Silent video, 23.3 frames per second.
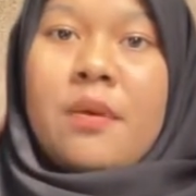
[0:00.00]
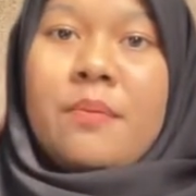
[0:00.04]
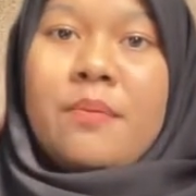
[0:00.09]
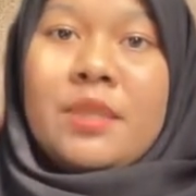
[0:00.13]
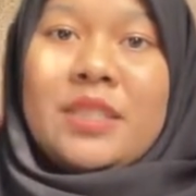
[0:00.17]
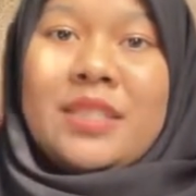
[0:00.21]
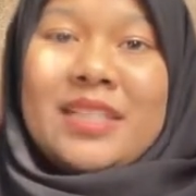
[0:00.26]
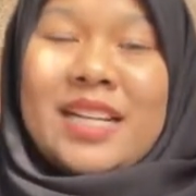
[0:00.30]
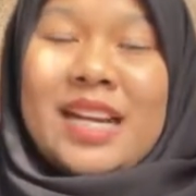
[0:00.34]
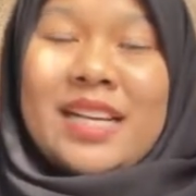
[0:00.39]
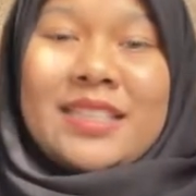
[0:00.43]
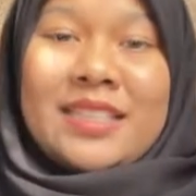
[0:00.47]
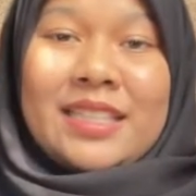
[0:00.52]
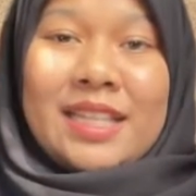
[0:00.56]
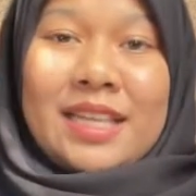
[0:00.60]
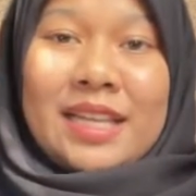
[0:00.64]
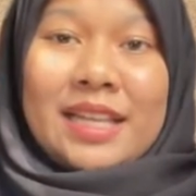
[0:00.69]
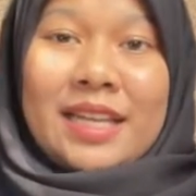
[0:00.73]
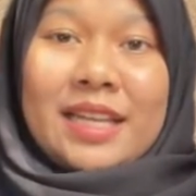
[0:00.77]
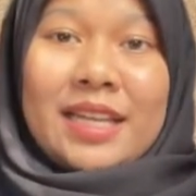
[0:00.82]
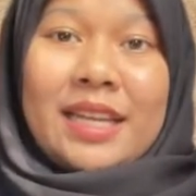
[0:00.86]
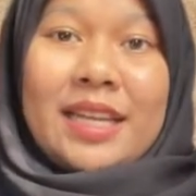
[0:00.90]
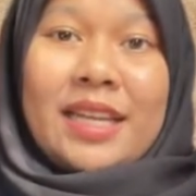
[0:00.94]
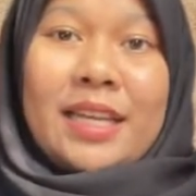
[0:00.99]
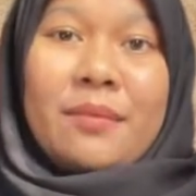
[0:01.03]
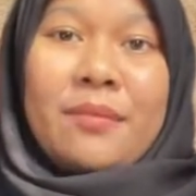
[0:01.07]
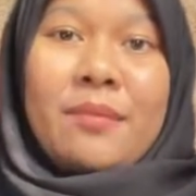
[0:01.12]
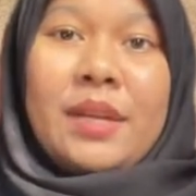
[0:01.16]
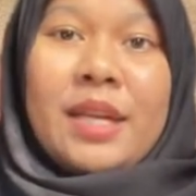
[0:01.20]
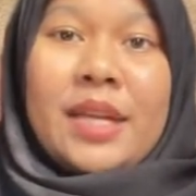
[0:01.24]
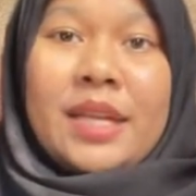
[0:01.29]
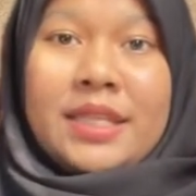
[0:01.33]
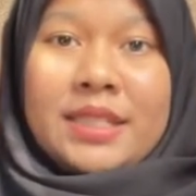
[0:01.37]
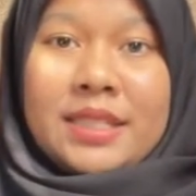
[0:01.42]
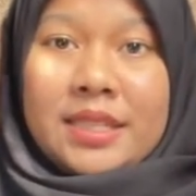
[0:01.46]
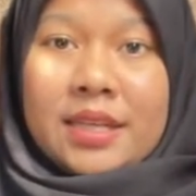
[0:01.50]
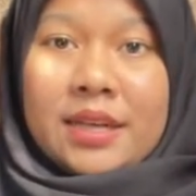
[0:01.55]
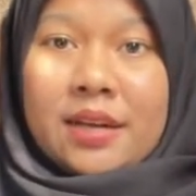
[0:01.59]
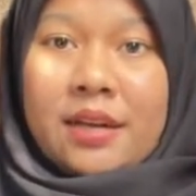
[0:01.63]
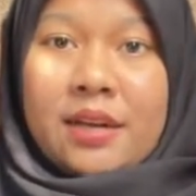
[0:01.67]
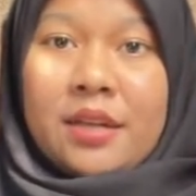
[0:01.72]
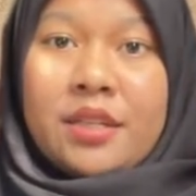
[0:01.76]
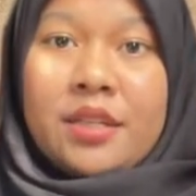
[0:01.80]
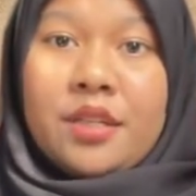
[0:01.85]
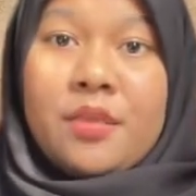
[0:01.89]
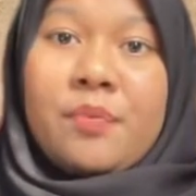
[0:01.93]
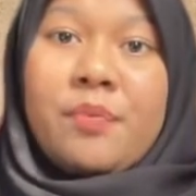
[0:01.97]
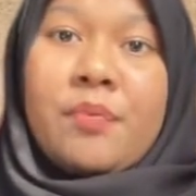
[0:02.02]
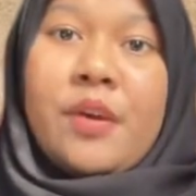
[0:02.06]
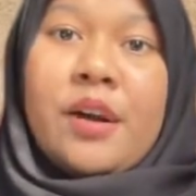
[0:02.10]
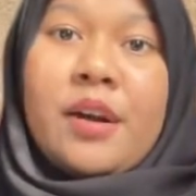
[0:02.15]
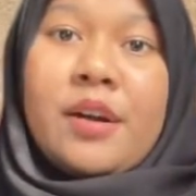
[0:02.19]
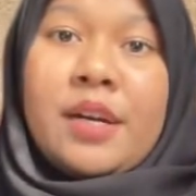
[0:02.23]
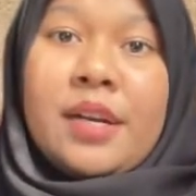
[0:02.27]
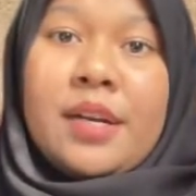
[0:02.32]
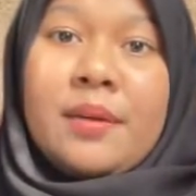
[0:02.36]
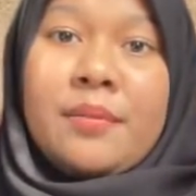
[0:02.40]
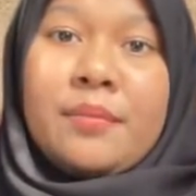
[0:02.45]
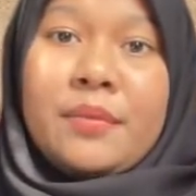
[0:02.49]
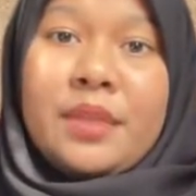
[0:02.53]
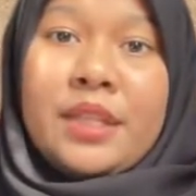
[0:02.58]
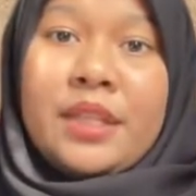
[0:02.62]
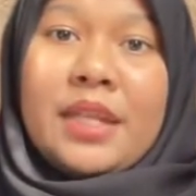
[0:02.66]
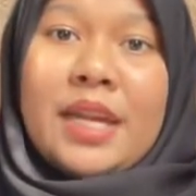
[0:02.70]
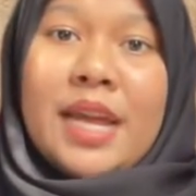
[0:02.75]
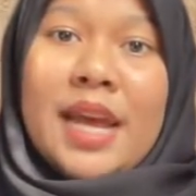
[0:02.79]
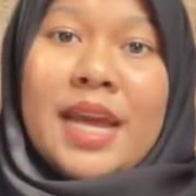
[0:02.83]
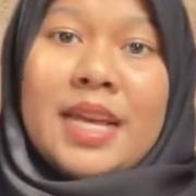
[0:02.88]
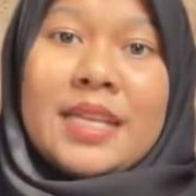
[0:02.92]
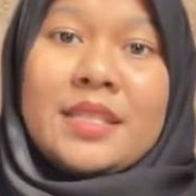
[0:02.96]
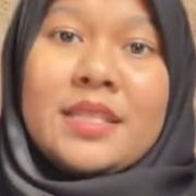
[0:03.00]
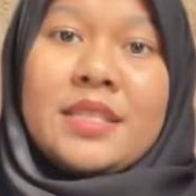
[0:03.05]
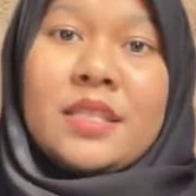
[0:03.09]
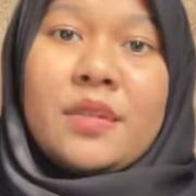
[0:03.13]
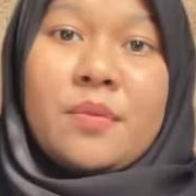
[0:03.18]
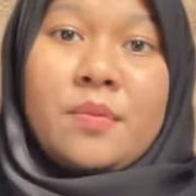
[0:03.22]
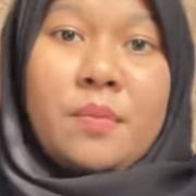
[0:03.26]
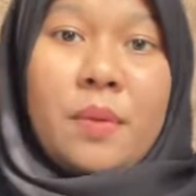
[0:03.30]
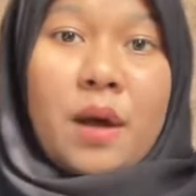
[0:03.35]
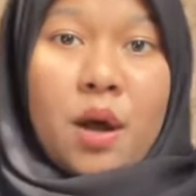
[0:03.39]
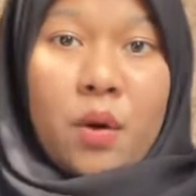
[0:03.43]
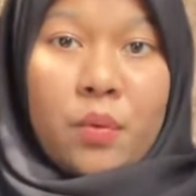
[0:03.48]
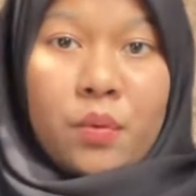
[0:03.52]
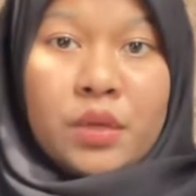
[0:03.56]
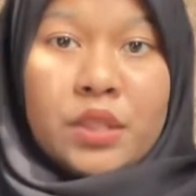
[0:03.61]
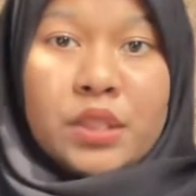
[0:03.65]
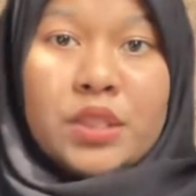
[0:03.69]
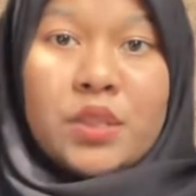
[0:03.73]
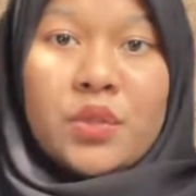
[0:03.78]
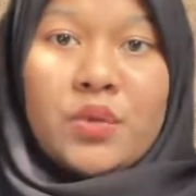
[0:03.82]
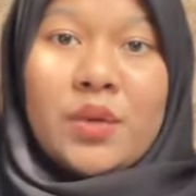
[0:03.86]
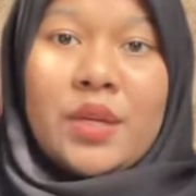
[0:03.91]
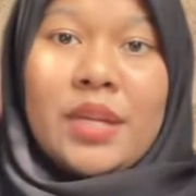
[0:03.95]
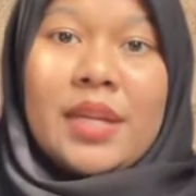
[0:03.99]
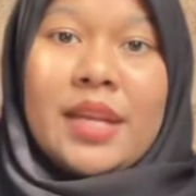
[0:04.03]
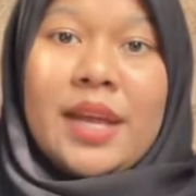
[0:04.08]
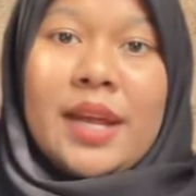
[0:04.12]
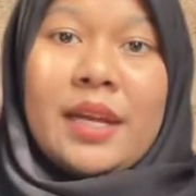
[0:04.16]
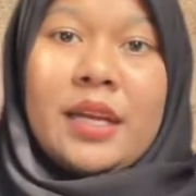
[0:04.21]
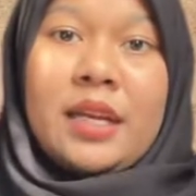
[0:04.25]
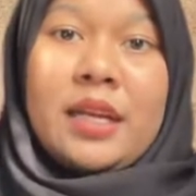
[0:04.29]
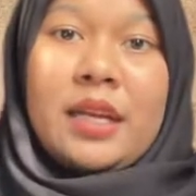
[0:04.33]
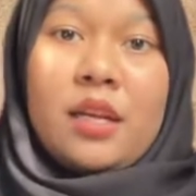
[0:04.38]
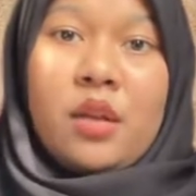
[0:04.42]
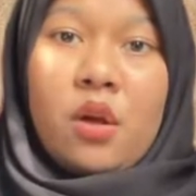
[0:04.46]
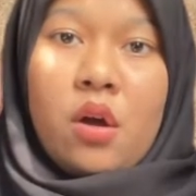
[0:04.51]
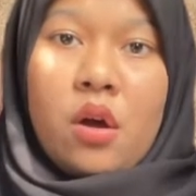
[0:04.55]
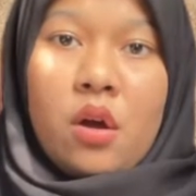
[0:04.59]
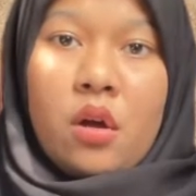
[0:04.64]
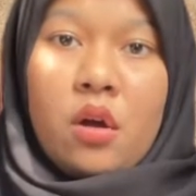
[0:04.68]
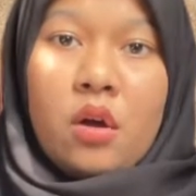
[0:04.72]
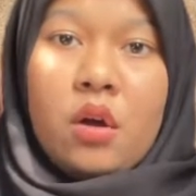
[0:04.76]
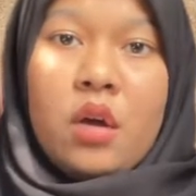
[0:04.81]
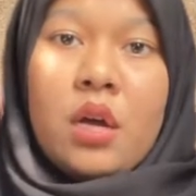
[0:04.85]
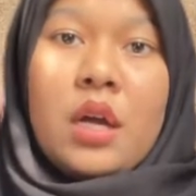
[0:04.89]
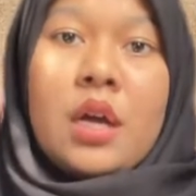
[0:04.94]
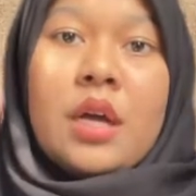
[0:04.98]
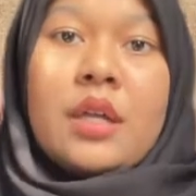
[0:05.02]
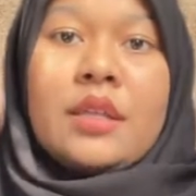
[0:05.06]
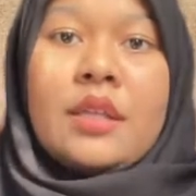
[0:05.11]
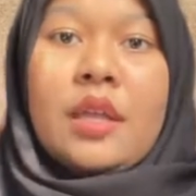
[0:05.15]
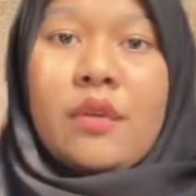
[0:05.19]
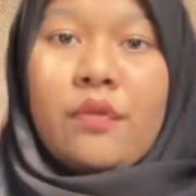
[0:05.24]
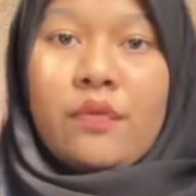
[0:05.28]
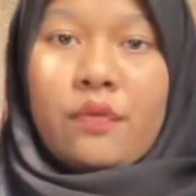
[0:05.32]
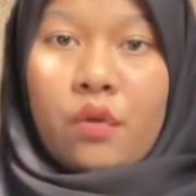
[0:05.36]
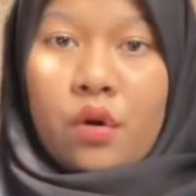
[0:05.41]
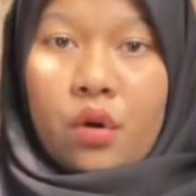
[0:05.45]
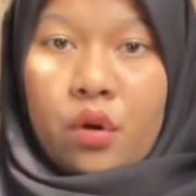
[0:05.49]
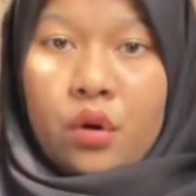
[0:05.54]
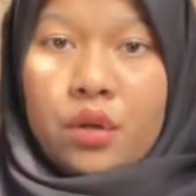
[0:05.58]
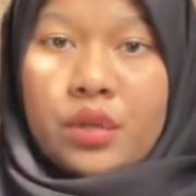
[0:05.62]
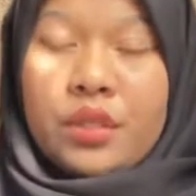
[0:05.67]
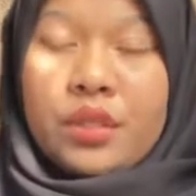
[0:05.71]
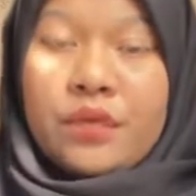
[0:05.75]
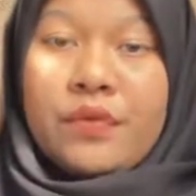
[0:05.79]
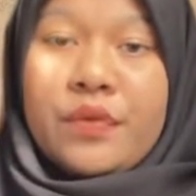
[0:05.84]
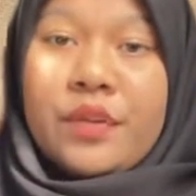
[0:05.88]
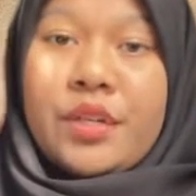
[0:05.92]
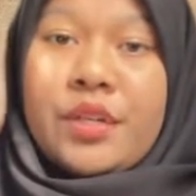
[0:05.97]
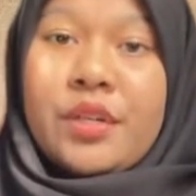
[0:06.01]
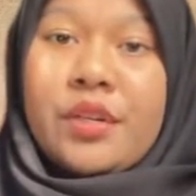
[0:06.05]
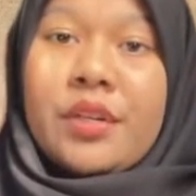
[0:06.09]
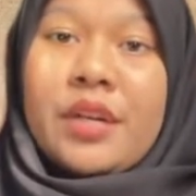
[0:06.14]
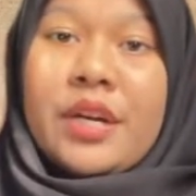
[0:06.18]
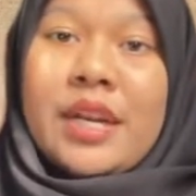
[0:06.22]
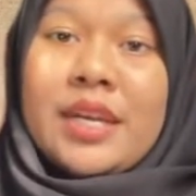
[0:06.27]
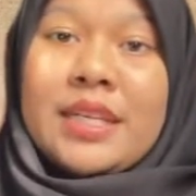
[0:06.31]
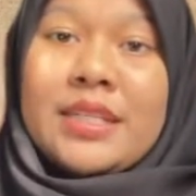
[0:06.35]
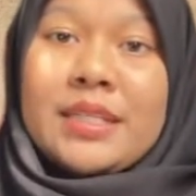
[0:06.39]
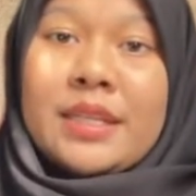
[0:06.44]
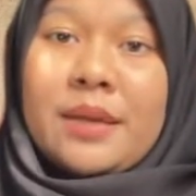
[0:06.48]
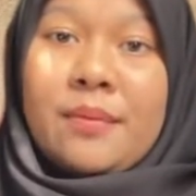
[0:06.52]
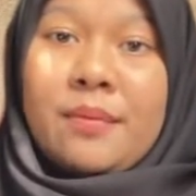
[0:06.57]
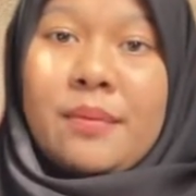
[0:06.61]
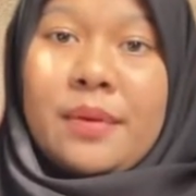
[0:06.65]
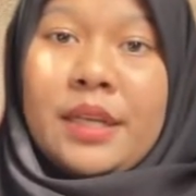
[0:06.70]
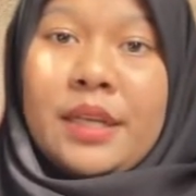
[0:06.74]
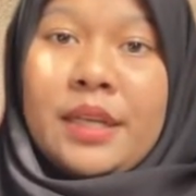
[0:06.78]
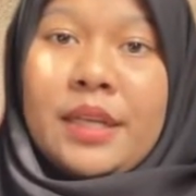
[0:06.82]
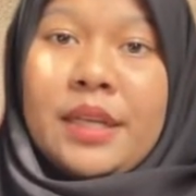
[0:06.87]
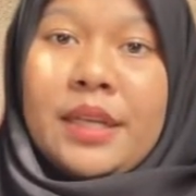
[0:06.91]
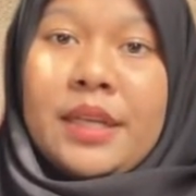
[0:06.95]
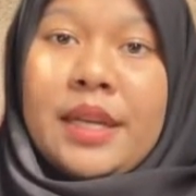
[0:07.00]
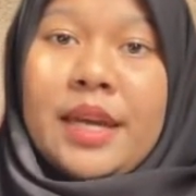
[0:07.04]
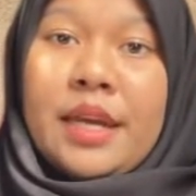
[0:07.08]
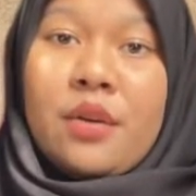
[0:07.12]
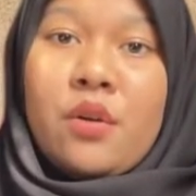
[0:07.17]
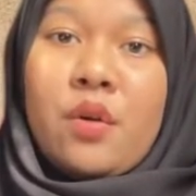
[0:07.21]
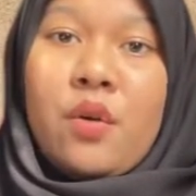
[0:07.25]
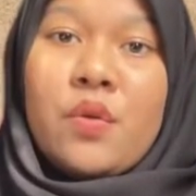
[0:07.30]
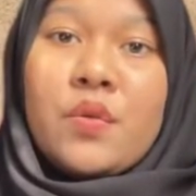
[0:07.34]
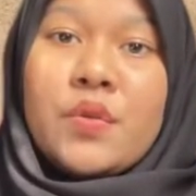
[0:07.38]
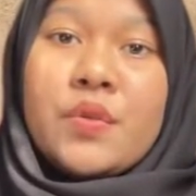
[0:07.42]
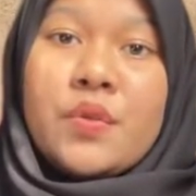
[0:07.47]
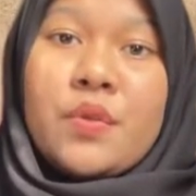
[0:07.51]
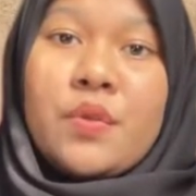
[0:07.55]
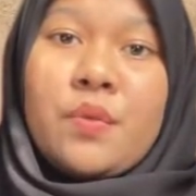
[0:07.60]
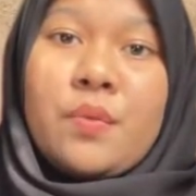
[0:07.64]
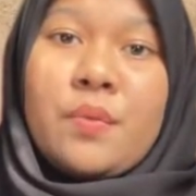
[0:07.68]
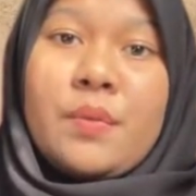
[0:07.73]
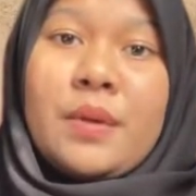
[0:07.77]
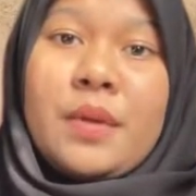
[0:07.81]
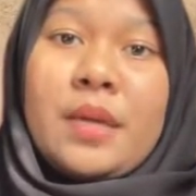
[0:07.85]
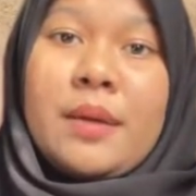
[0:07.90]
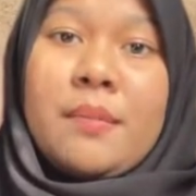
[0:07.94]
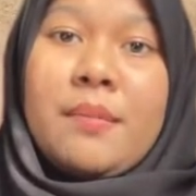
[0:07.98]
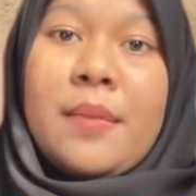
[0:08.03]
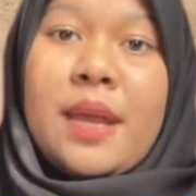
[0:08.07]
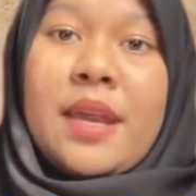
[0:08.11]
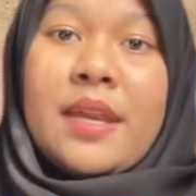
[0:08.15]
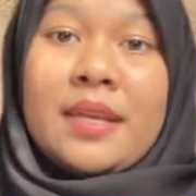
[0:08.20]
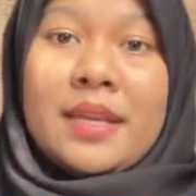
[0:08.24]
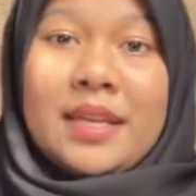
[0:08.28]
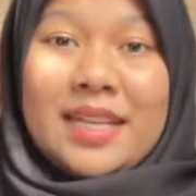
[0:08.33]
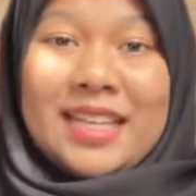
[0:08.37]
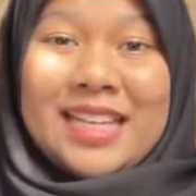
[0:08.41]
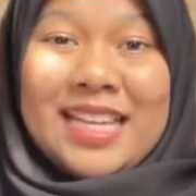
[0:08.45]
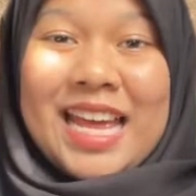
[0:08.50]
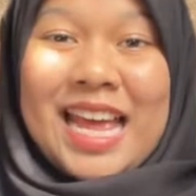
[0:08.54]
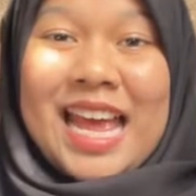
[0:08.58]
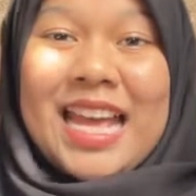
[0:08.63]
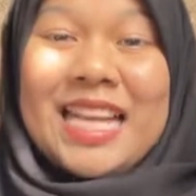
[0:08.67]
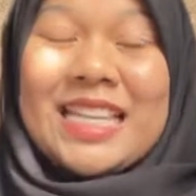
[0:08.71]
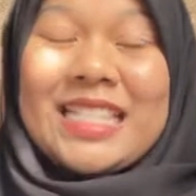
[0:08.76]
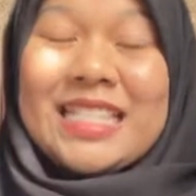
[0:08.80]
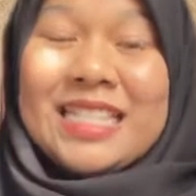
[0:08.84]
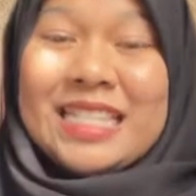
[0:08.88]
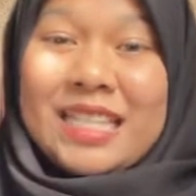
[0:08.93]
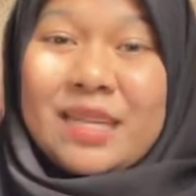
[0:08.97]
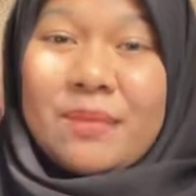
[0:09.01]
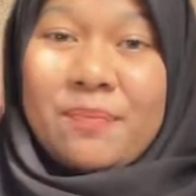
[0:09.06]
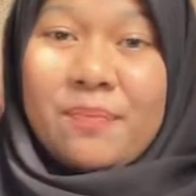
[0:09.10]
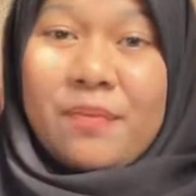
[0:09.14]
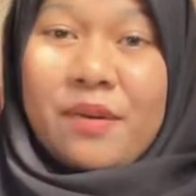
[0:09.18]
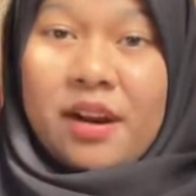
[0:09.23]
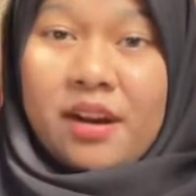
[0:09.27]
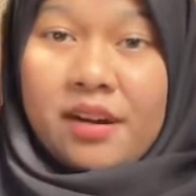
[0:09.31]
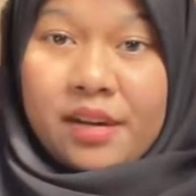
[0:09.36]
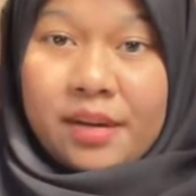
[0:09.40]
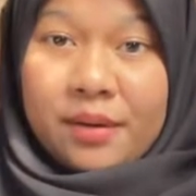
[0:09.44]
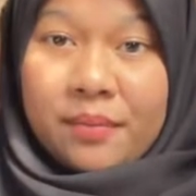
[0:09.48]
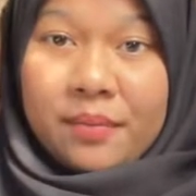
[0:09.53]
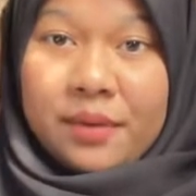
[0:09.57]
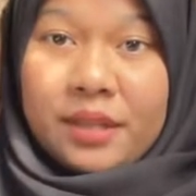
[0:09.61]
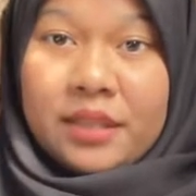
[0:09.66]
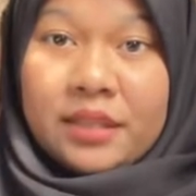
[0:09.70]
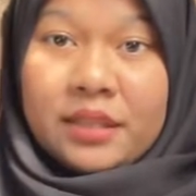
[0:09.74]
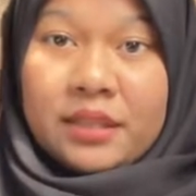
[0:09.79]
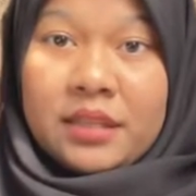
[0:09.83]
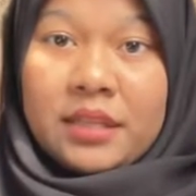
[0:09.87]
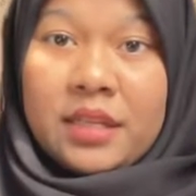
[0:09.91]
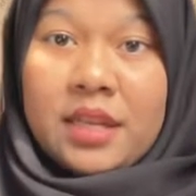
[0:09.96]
Precisely, in Malaysia, the Parliament has the power to enact law. Therefore, the Federal Assembly can also be mandated as the Parliament.